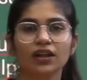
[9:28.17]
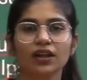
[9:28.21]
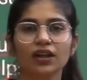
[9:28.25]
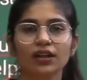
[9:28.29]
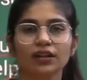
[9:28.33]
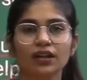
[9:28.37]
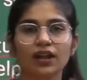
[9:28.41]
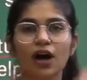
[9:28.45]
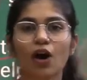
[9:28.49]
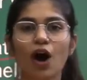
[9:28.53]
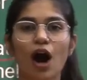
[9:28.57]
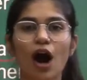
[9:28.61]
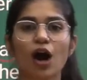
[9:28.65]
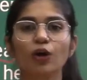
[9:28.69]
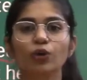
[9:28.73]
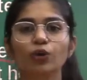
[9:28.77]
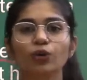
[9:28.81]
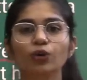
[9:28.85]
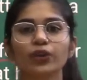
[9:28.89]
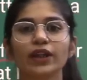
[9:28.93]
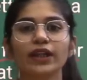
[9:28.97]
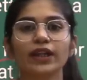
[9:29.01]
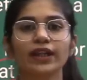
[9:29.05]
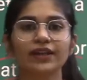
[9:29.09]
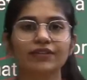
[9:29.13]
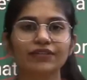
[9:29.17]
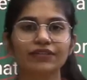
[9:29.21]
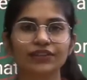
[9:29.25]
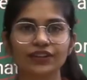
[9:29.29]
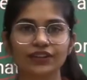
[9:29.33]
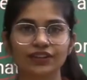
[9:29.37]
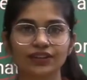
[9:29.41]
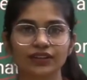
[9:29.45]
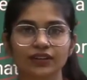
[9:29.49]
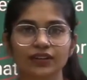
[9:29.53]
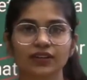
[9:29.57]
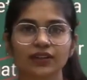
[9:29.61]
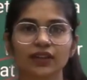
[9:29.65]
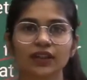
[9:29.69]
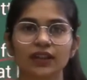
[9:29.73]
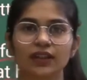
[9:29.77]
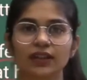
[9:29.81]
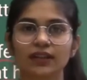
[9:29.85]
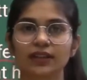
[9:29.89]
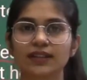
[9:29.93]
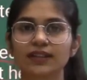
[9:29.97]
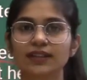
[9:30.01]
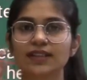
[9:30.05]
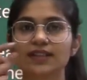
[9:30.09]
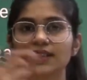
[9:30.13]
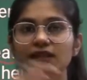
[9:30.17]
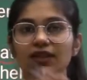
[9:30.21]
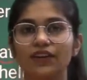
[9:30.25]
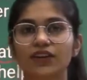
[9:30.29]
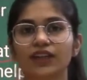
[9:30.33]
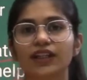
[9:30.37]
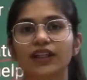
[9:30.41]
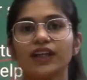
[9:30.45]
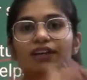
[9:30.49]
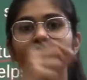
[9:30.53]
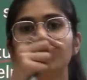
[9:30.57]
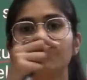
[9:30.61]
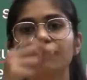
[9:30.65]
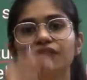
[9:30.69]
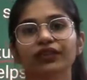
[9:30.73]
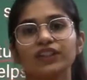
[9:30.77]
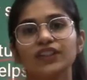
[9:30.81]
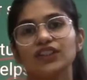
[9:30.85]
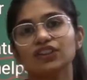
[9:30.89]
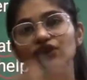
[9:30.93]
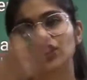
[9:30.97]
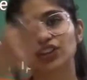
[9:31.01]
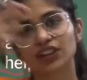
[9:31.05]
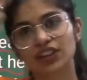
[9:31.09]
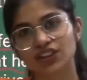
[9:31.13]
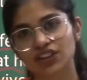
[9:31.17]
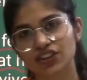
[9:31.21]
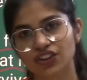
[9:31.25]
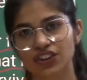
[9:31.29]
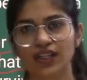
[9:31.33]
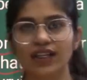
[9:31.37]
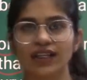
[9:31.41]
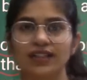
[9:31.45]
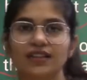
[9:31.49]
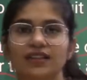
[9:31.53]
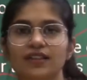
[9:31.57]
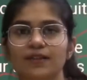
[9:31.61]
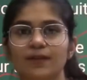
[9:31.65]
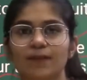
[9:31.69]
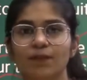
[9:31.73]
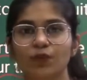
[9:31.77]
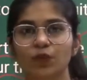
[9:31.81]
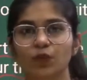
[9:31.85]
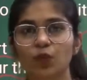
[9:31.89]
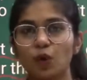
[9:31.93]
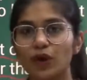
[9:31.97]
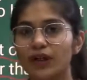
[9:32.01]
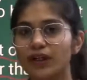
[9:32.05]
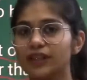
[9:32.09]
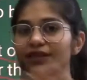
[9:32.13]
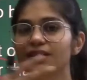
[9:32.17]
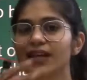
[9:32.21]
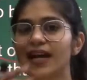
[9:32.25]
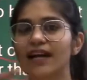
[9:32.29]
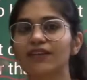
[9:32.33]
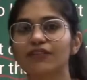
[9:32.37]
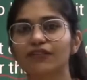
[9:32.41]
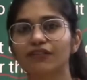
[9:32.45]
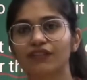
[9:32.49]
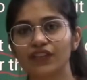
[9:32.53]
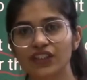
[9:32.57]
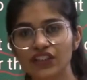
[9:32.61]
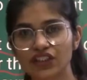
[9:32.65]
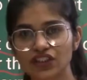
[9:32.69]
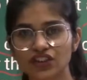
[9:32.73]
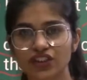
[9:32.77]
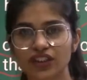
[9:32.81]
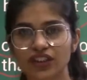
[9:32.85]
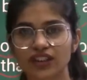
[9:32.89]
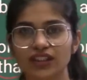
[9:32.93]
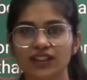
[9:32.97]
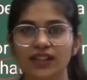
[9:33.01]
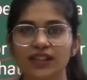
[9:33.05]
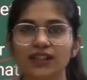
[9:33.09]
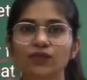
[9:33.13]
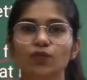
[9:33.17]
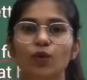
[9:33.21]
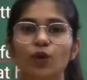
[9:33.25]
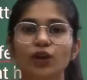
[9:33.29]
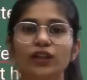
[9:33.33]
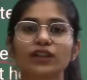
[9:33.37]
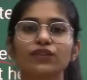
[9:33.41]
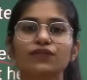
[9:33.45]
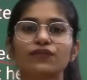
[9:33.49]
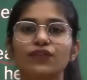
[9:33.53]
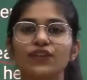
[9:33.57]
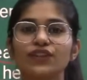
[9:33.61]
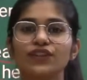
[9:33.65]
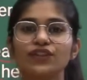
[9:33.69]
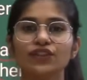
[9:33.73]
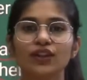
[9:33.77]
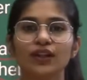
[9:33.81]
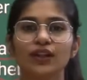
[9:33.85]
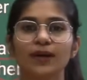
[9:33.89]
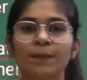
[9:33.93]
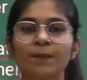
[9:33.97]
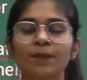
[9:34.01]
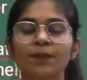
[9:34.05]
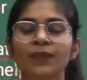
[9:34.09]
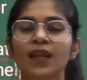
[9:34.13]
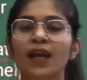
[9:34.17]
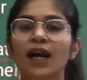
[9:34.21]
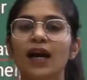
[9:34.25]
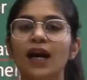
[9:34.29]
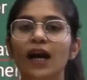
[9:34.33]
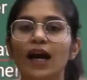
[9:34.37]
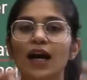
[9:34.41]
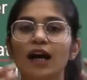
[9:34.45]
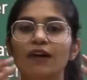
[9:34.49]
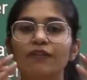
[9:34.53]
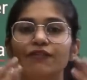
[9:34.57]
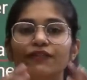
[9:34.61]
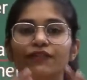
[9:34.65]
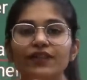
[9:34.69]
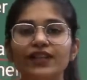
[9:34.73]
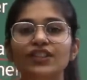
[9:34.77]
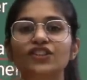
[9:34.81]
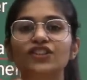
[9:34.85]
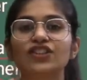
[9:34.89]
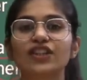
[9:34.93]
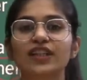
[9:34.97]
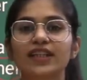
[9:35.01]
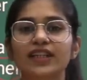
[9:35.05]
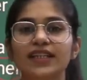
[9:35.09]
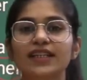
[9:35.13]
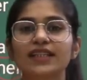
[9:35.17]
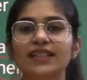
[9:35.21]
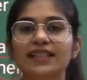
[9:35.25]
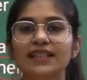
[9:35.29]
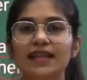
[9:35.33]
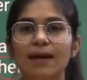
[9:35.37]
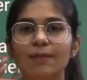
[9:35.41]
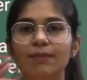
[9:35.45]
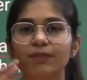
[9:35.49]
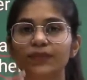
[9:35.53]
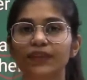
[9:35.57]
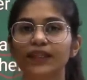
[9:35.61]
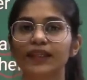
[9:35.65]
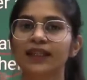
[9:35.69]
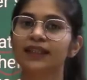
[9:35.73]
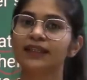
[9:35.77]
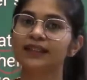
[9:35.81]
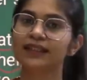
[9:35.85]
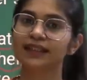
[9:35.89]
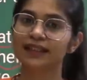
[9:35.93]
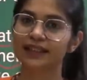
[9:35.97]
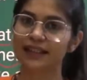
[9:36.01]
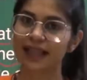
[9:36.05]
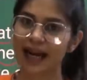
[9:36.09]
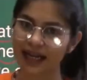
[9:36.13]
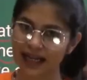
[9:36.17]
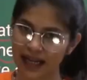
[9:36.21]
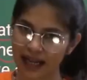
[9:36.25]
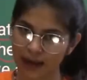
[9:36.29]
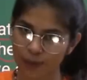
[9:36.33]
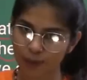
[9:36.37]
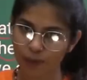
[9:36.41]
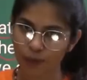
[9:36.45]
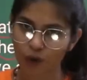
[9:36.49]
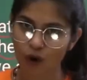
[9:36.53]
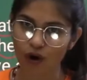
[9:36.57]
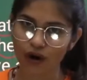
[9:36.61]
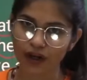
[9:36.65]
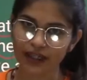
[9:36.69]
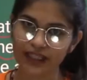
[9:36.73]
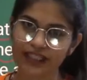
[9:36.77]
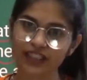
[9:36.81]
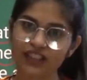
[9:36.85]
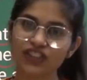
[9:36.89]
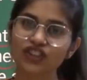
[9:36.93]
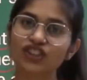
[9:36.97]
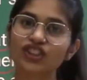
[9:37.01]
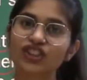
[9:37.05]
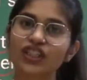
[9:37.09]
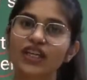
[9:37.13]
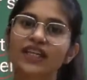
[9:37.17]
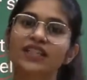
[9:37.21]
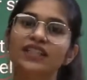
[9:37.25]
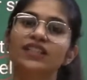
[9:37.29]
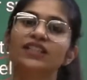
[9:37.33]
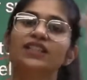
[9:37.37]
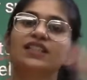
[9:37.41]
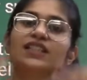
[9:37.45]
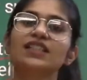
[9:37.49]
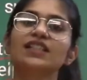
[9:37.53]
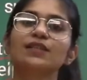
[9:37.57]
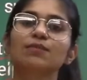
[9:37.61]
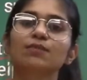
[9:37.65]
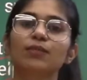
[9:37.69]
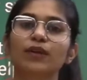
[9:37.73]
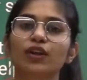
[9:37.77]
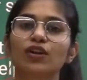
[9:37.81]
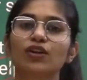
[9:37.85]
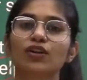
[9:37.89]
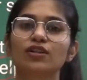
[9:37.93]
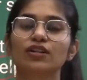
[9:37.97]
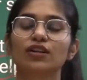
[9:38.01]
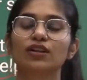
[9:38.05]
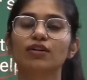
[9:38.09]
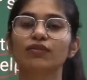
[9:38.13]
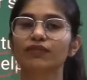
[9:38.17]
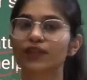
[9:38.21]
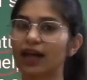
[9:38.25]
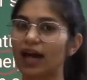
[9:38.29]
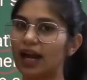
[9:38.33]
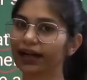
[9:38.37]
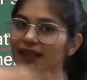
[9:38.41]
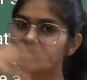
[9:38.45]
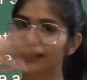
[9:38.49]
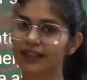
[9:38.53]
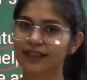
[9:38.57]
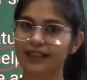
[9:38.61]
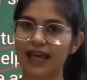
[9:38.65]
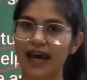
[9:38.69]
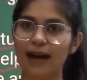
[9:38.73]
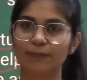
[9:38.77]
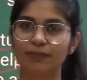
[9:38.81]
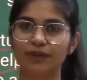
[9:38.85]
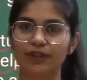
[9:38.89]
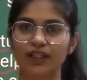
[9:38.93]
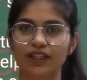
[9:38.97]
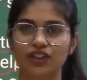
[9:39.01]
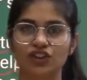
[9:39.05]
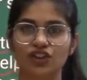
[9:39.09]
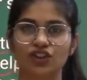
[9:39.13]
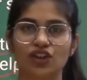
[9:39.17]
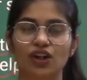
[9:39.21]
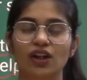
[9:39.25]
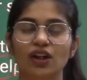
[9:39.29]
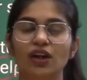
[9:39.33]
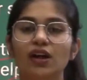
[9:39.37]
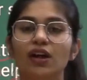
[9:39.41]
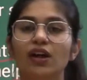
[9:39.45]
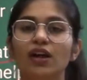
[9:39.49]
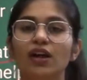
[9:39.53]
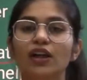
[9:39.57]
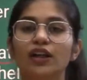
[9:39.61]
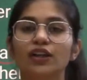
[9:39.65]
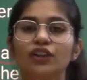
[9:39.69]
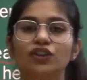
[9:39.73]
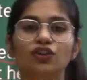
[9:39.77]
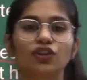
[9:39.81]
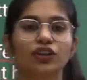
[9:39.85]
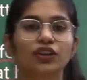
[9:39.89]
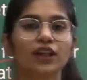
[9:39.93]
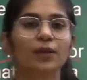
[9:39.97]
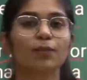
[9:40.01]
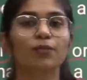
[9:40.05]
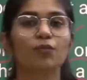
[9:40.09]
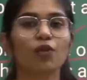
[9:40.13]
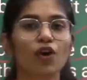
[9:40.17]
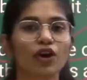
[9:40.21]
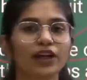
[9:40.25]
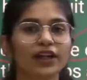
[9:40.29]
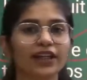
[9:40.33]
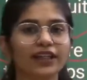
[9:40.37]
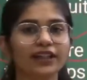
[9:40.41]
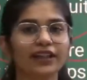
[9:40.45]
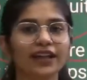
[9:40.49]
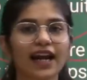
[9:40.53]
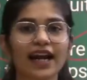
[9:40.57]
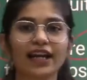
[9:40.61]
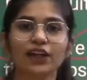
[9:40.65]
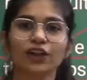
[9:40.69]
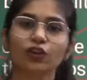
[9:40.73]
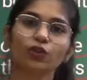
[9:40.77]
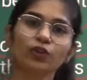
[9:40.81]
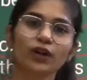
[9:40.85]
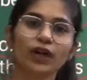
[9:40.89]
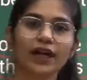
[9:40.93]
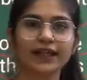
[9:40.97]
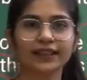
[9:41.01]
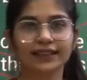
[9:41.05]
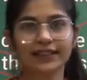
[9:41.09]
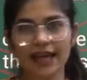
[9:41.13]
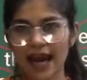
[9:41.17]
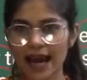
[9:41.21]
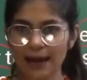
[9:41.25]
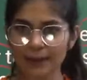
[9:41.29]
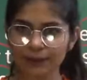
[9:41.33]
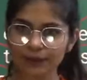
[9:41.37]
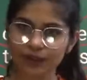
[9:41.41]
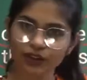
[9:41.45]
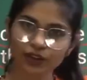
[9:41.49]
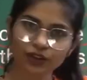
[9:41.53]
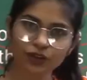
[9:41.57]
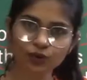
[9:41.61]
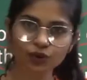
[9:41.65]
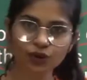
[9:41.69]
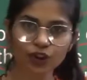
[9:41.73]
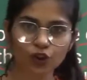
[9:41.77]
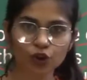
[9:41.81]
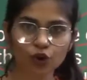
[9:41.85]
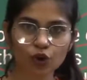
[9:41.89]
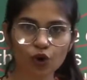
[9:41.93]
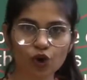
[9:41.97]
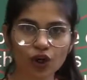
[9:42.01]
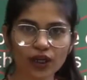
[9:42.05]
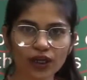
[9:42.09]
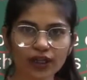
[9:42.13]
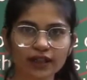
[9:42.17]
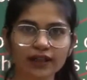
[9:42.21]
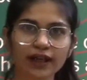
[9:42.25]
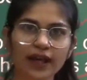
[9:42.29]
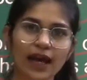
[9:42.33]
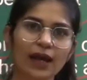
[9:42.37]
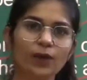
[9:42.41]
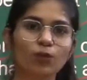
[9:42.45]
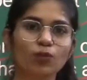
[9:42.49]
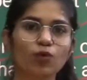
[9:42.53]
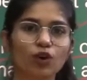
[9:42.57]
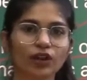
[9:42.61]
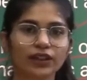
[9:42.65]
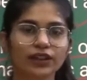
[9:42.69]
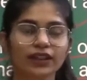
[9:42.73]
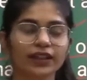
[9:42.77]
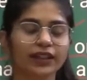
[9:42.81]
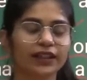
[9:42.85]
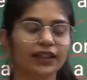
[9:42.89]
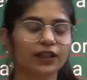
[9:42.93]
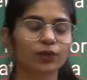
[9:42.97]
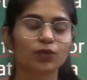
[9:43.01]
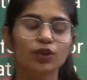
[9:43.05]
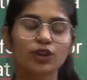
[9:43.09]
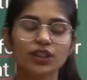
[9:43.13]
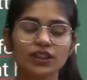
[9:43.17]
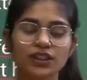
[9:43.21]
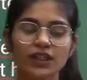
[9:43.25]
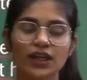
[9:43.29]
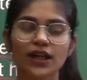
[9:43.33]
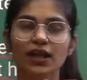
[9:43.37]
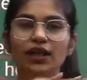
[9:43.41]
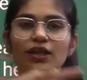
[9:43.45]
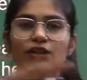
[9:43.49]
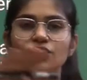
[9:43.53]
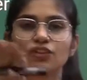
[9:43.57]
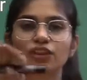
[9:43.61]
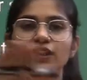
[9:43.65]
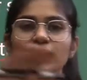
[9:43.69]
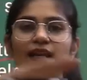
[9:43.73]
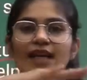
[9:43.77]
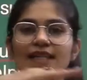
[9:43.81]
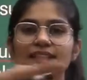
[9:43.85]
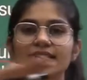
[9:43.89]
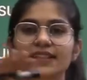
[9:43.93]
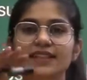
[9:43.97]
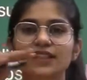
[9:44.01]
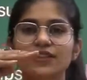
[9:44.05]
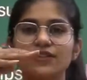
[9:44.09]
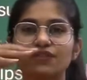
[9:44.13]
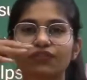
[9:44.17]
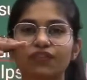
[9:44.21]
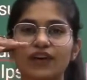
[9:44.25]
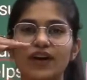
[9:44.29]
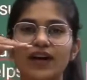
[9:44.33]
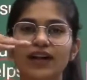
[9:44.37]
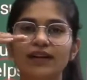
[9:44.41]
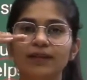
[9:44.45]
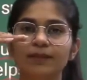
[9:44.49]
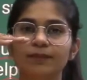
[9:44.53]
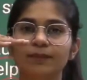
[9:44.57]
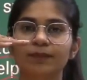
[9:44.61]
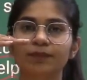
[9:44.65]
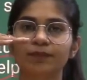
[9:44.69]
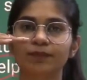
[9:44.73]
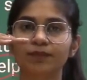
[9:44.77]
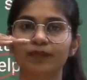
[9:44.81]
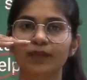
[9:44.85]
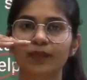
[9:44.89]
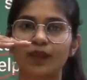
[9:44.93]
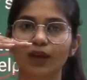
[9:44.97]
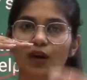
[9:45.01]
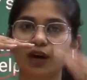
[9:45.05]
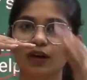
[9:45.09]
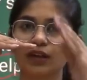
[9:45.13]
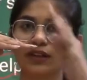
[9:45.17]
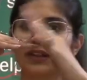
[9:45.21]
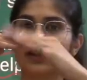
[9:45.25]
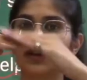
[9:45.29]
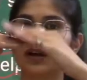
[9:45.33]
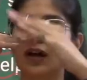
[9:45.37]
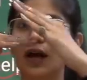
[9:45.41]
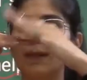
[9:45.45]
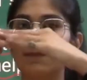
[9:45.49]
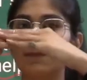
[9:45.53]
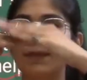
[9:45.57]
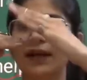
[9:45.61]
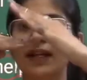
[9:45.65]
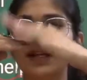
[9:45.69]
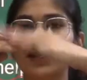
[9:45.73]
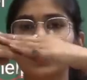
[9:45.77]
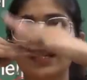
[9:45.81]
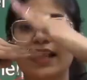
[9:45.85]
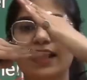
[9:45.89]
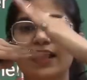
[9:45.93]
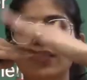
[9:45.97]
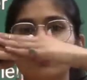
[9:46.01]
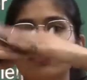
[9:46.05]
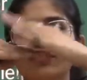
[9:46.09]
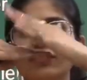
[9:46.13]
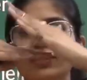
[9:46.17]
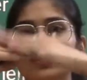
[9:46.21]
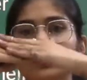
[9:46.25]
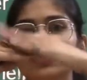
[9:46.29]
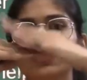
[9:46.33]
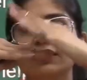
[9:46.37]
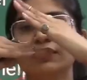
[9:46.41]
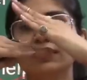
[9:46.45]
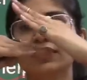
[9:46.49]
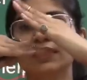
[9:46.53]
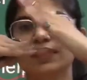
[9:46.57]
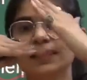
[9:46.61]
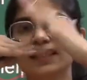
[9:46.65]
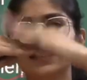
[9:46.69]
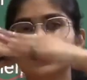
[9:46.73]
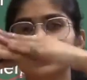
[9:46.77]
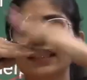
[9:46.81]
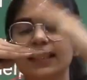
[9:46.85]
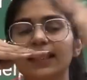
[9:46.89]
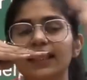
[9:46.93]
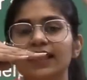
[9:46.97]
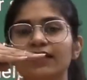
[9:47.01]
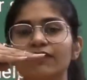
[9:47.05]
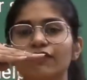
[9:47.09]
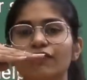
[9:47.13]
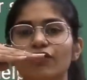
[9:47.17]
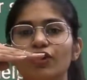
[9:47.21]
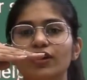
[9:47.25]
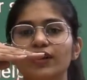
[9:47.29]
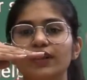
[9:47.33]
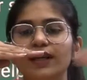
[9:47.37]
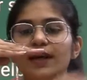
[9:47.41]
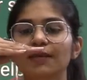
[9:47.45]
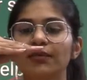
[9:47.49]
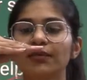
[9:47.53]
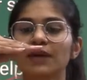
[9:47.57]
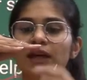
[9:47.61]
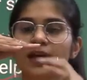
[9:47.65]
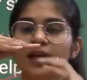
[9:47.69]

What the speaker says: Now, how do they live here? There's a certain feature change. What is that feature change? What is feature? A feature is something that our body changes because of that adaptation. So their body tried to adapt to the cold, and what they did was, so there's this fur on the upper layer of the skin for them.